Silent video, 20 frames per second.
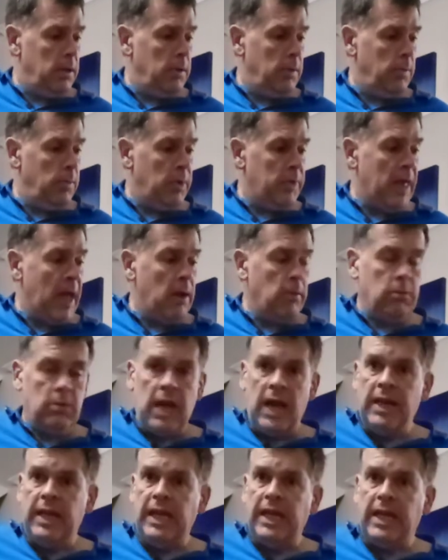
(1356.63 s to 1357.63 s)
without
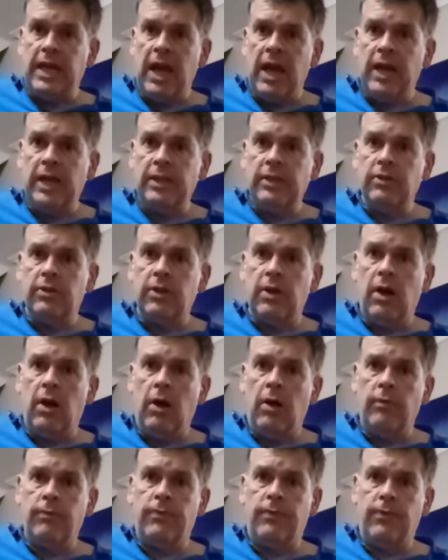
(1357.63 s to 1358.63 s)
any kind
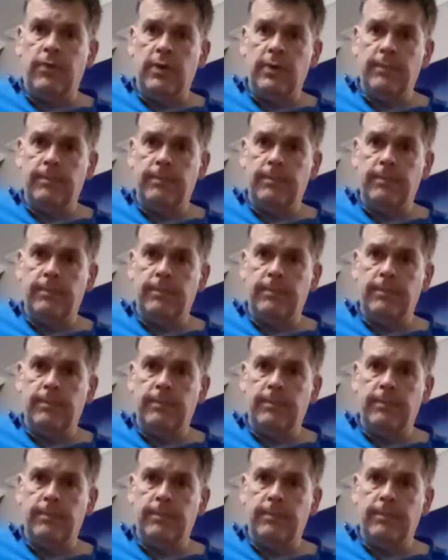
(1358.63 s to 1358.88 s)
of